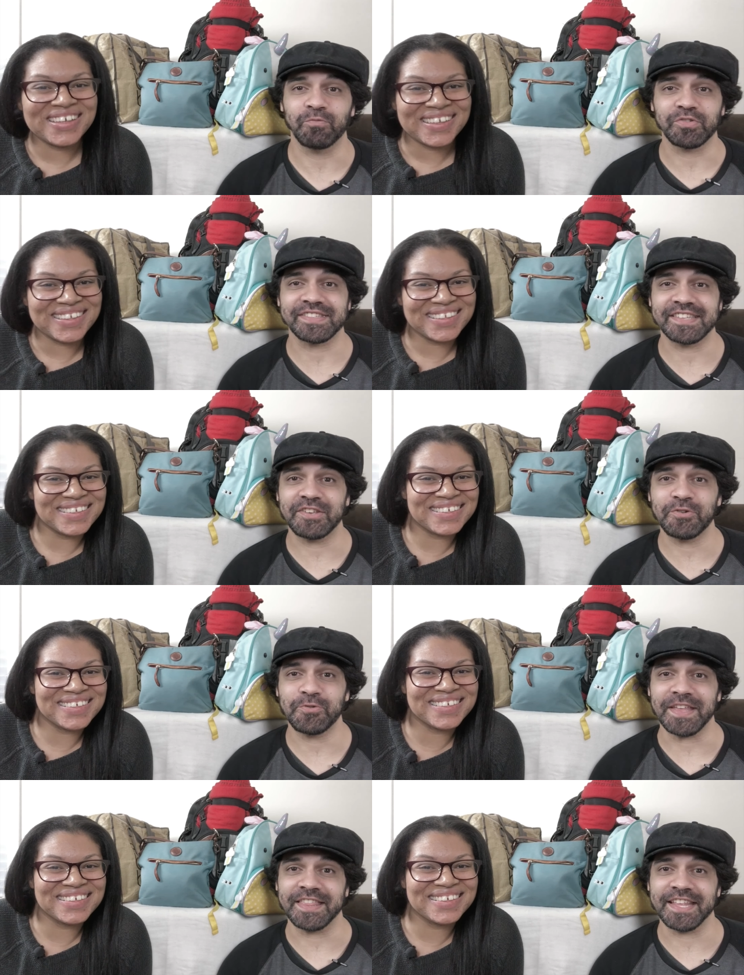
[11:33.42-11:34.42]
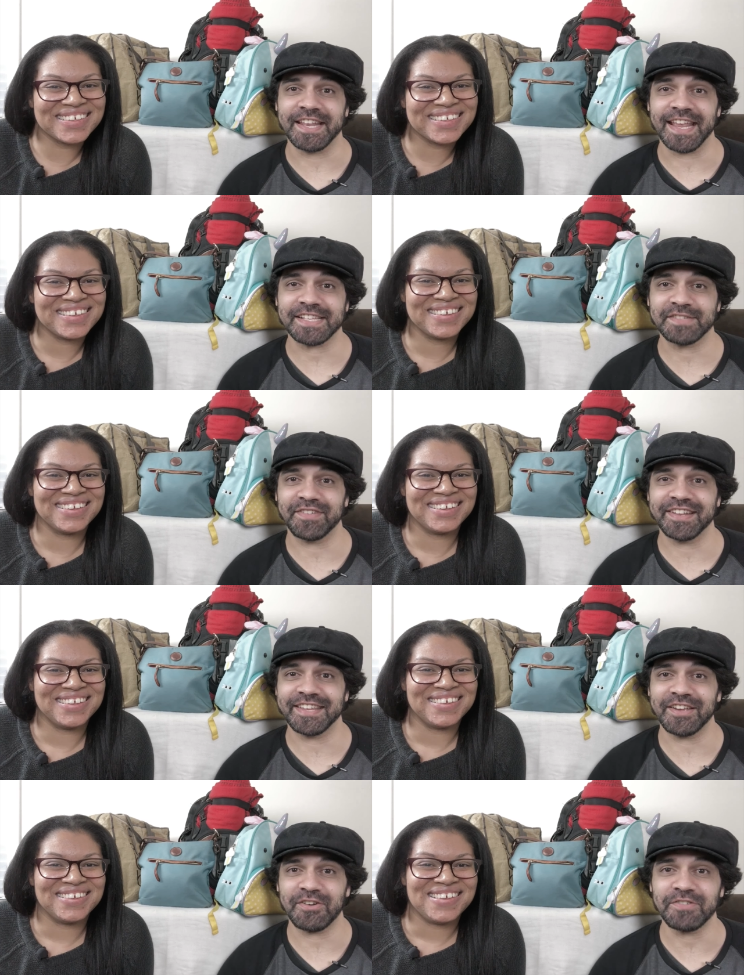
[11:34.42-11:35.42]
Speaker 1: we'll see you in the next
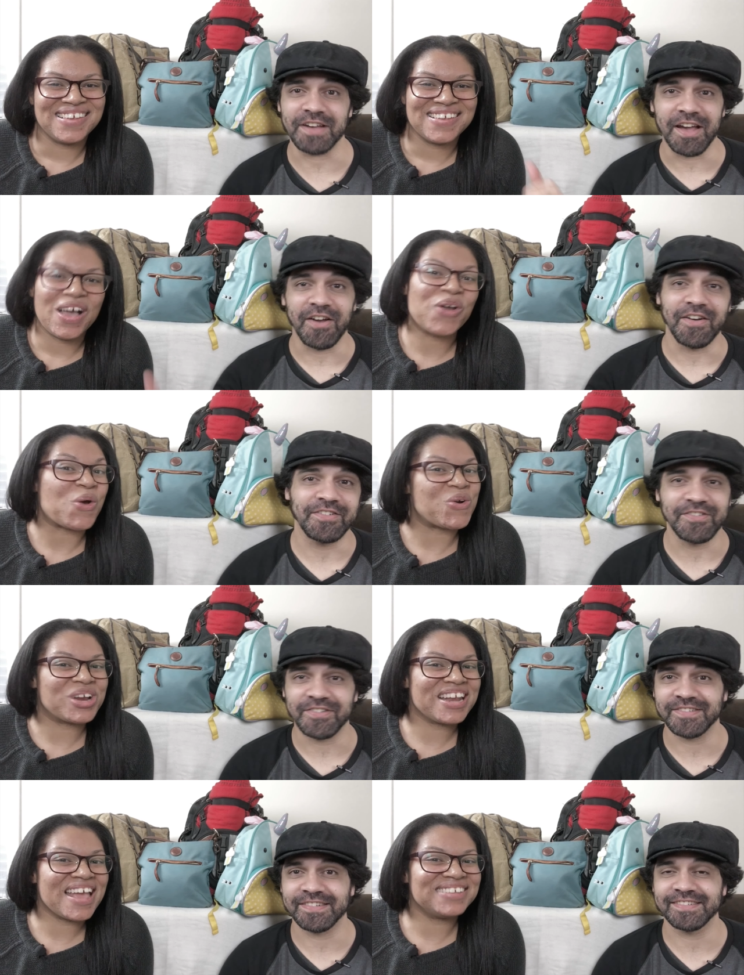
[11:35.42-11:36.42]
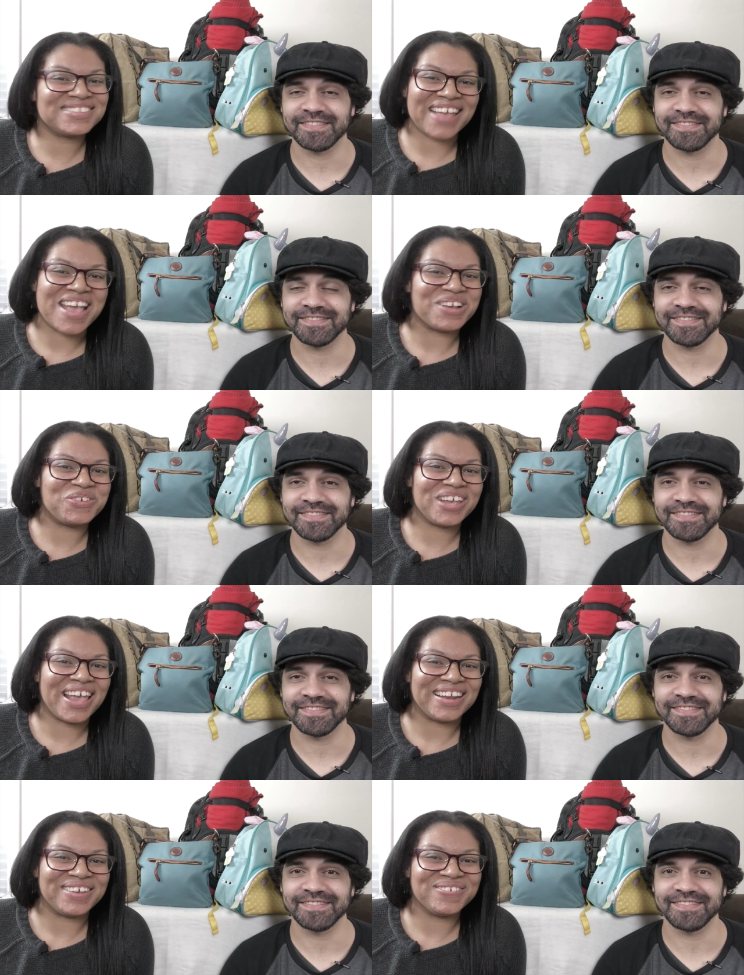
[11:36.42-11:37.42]
video on Organized and Creative.